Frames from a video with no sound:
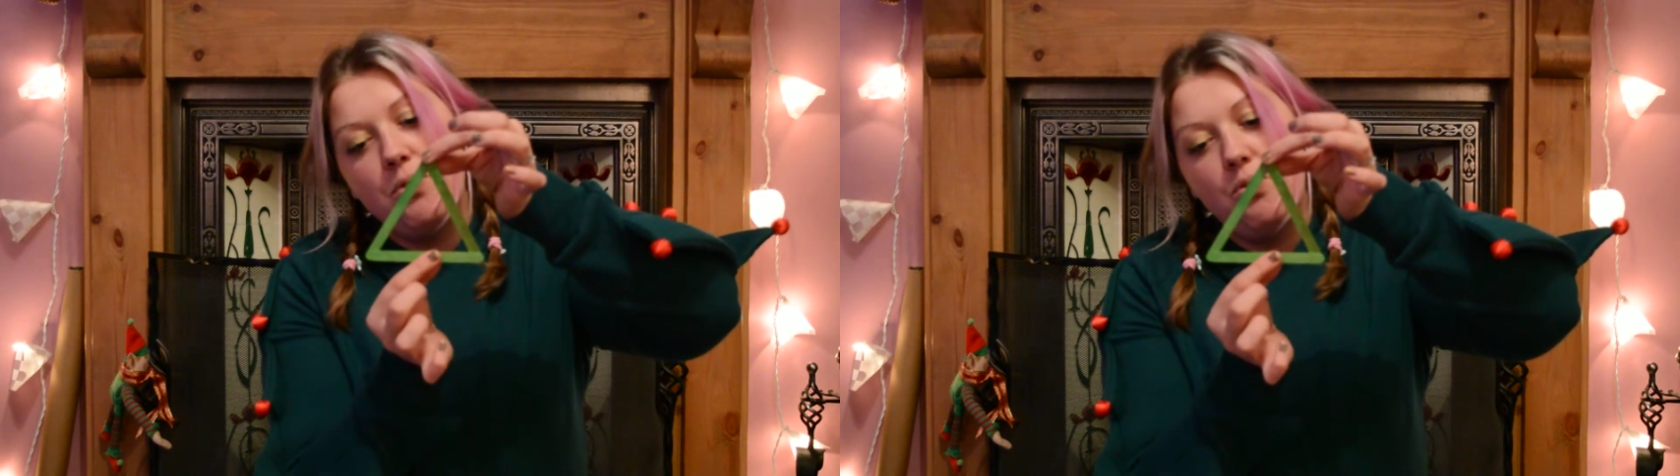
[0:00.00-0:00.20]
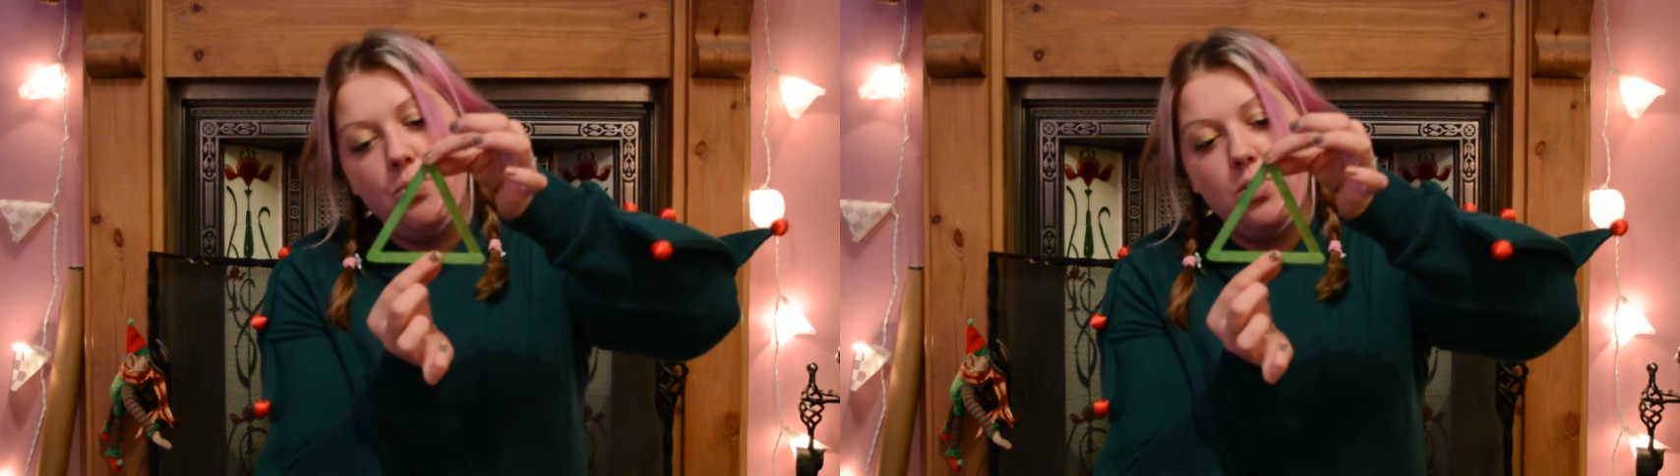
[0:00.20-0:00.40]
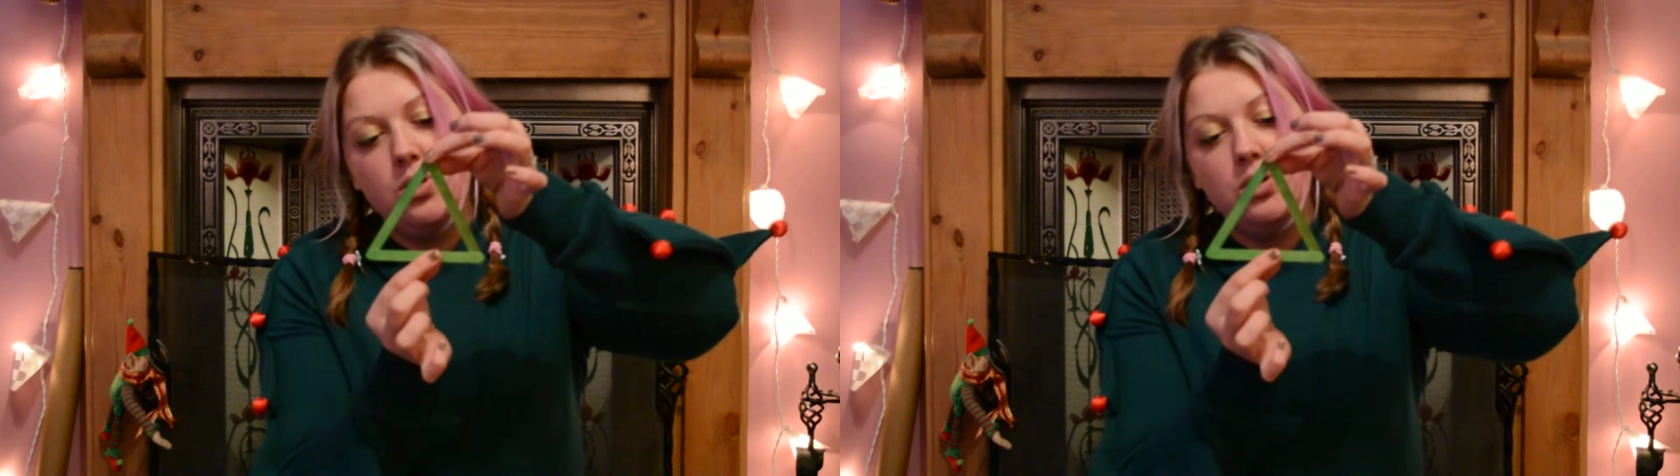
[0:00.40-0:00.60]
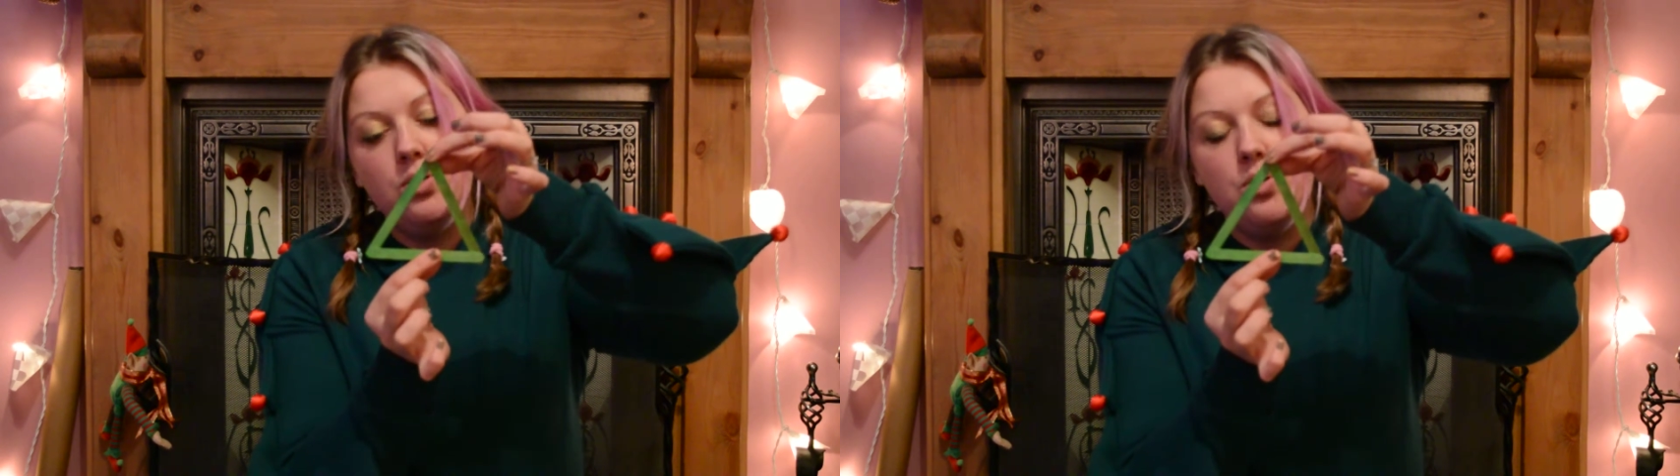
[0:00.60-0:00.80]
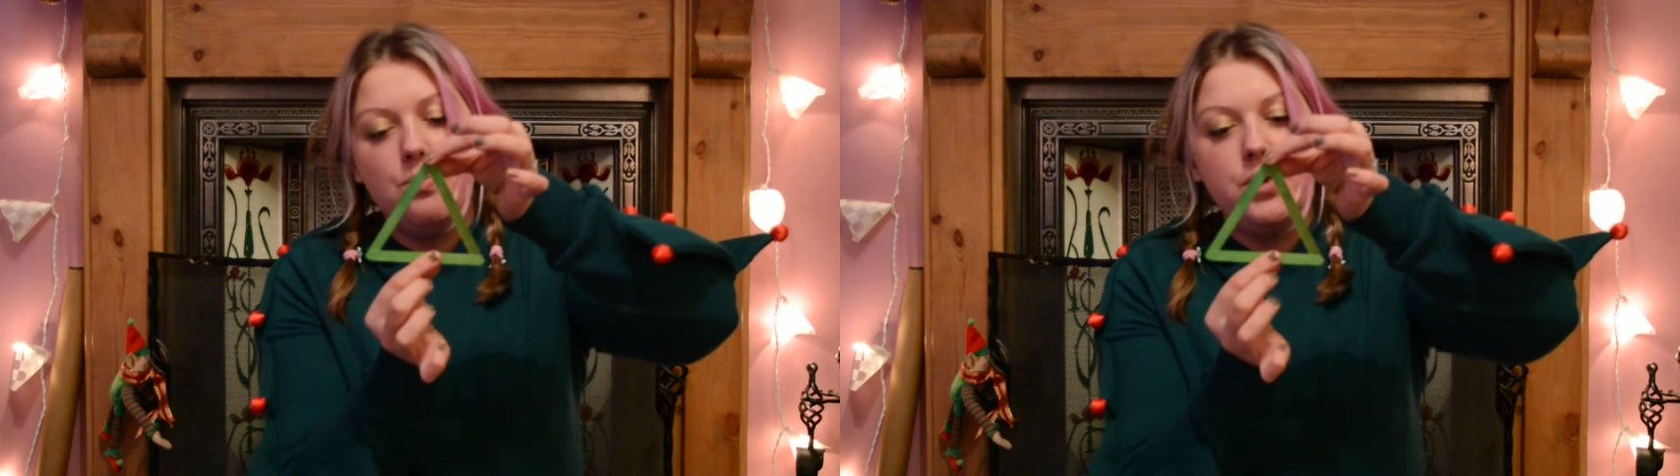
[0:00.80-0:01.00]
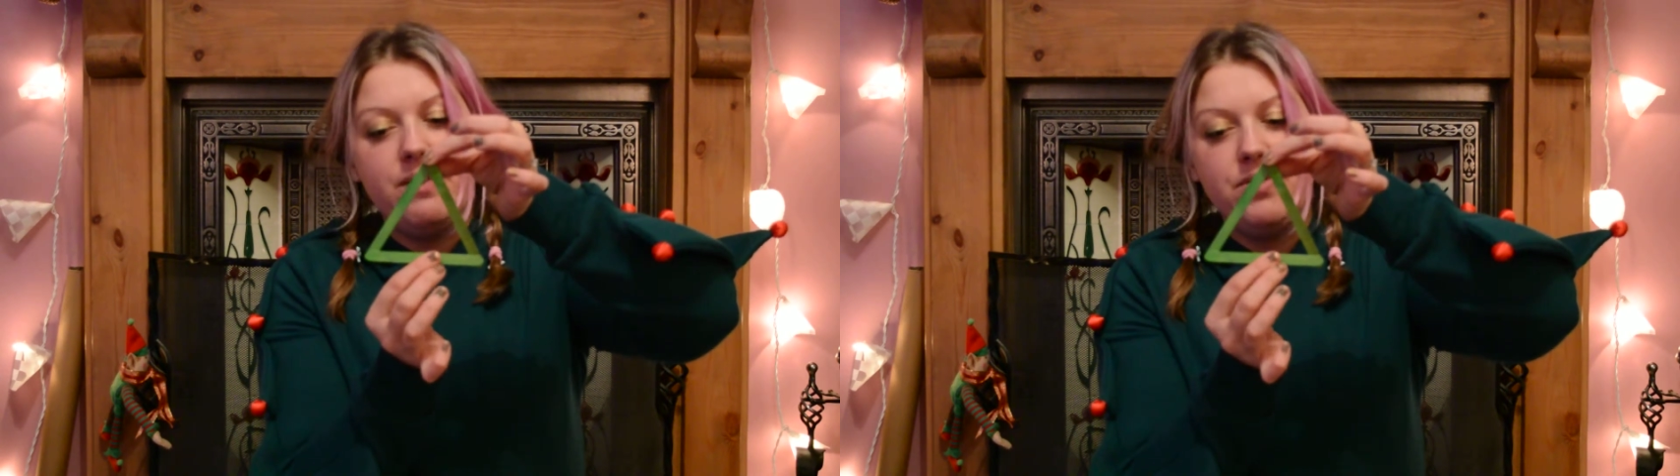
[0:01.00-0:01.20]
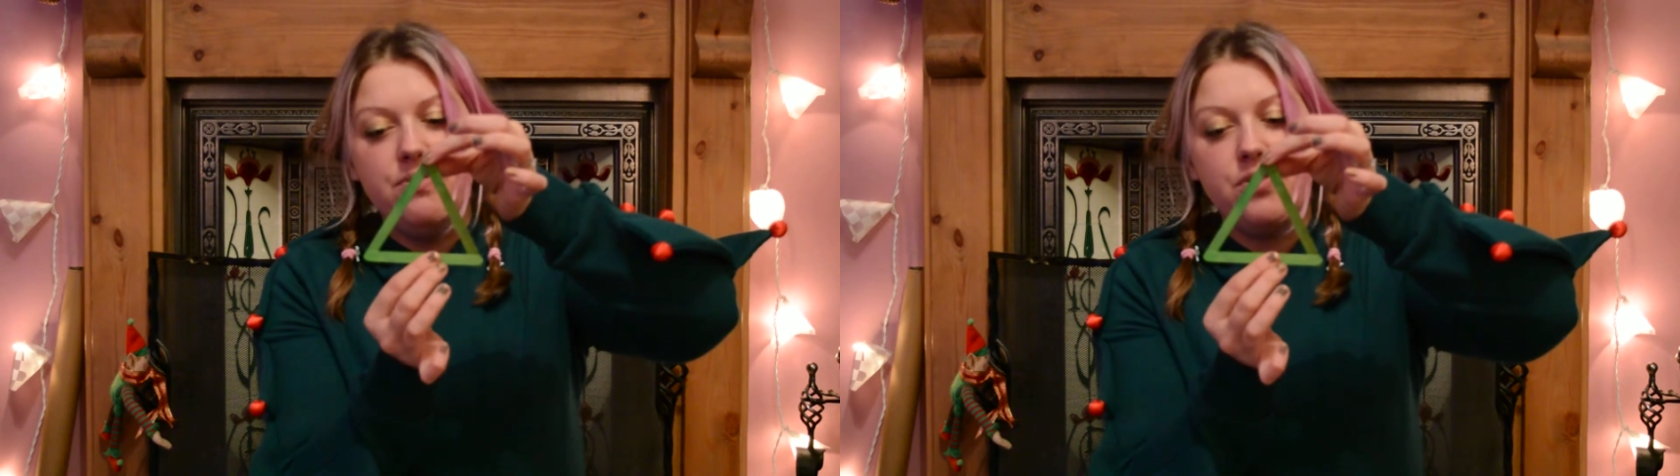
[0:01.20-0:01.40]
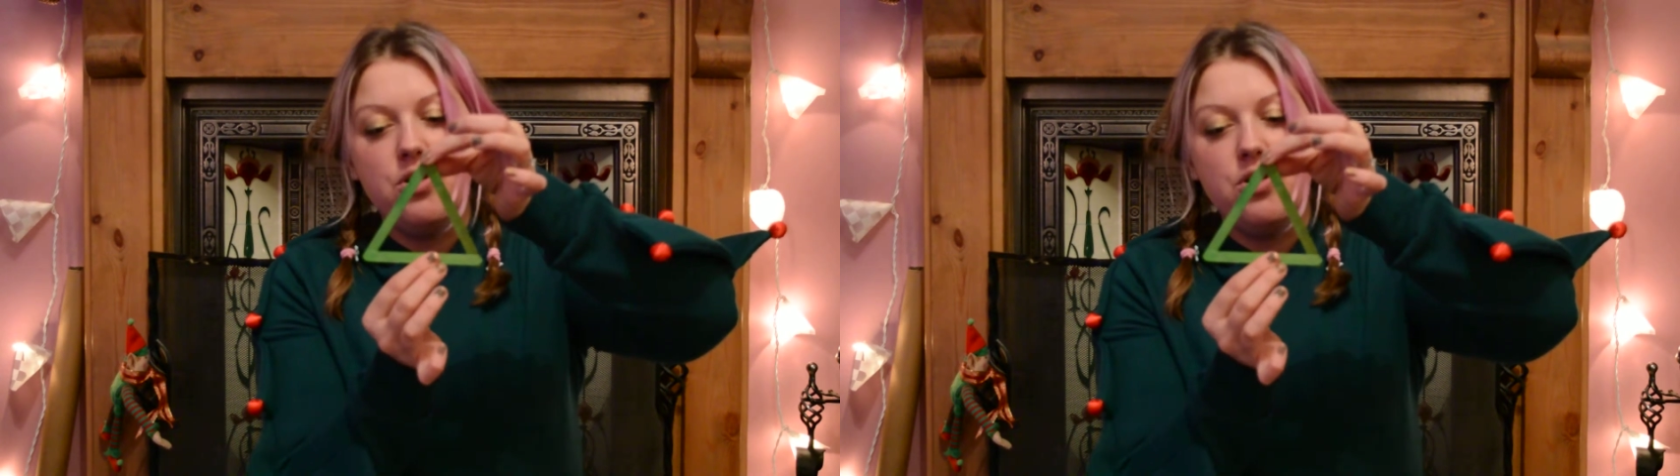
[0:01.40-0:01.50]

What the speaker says: or wool or whatever you've